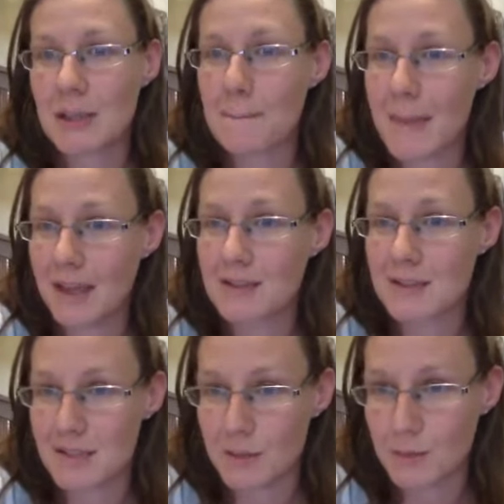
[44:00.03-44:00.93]
make
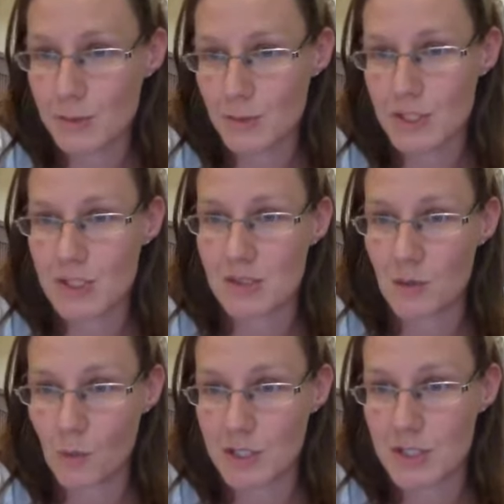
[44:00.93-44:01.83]
disciples, which is
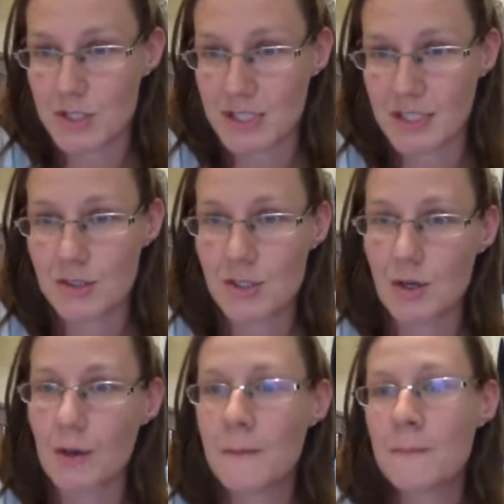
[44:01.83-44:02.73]
what you're saying.
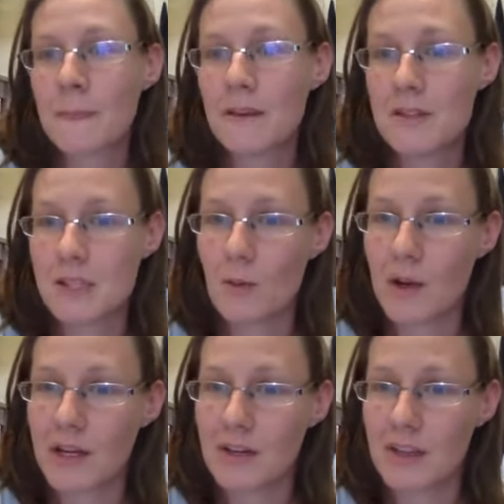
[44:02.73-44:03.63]
So you said,
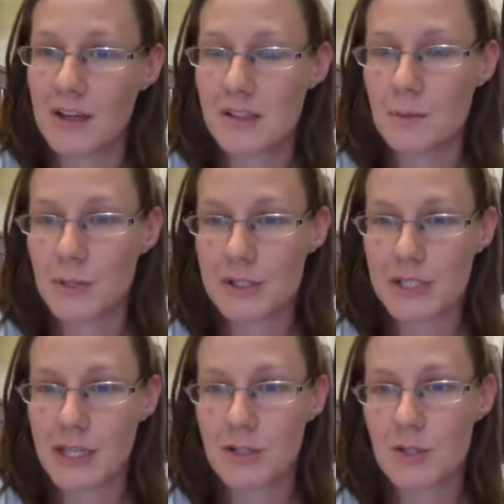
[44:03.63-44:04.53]
what are your thoughts on books
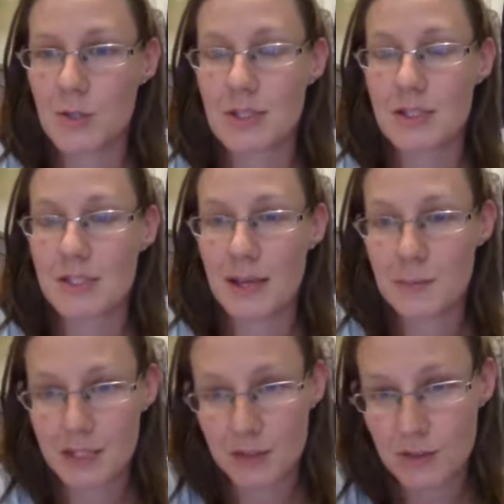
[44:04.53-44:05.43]
geared toward
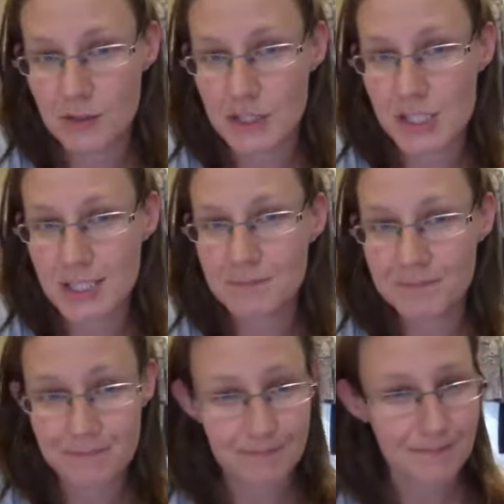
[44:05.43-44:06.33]
discipling through fiction?
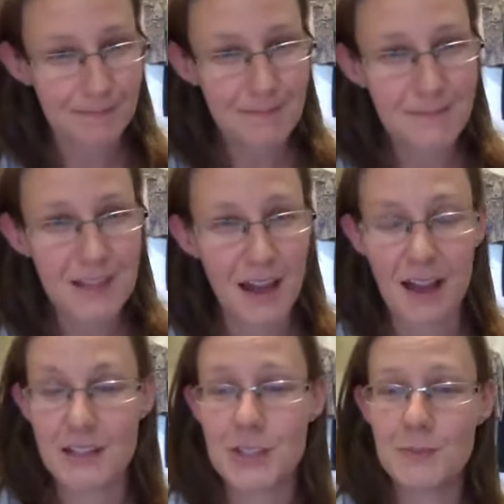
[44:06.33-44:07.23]

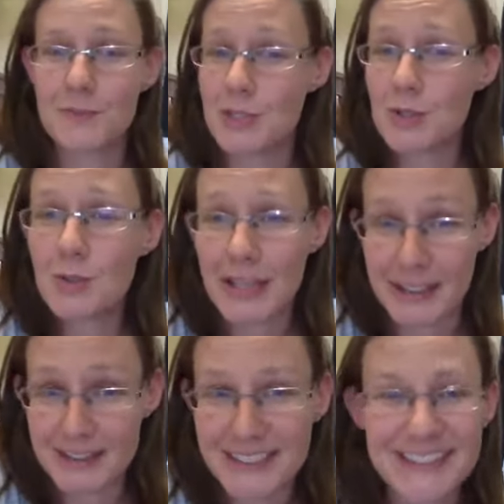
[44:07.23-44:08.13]
Do
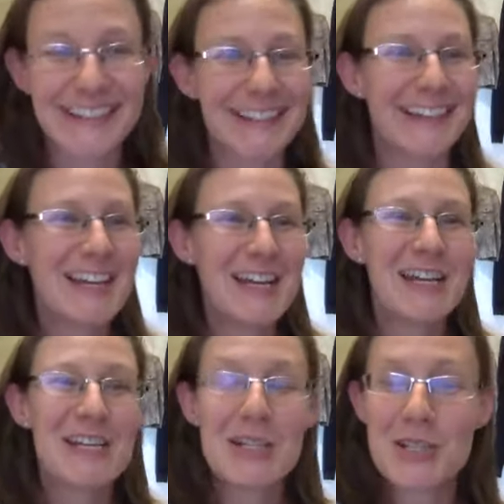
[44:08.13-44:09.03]
it.
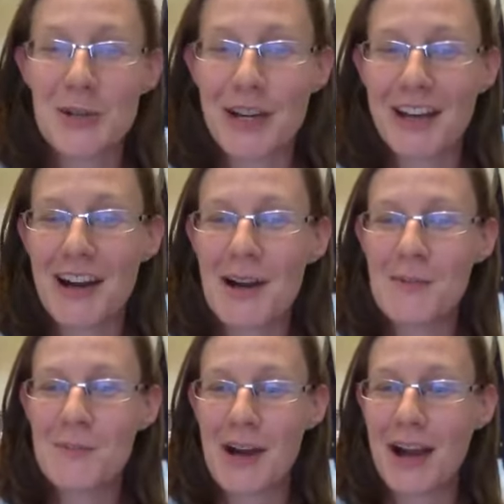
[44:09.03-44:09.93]
Do it.
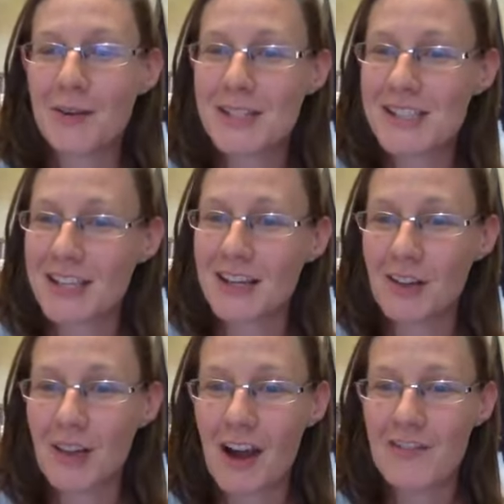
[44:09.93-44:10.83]
I would say that a
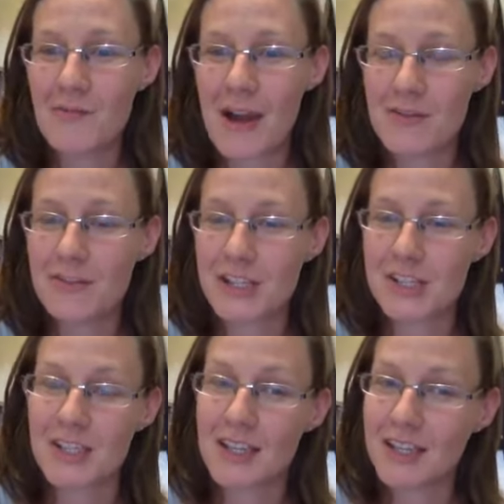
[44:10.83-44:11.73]
lot of my
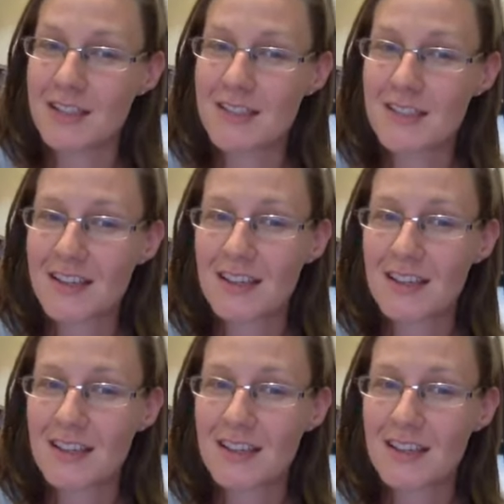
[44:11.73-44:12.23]
fiction is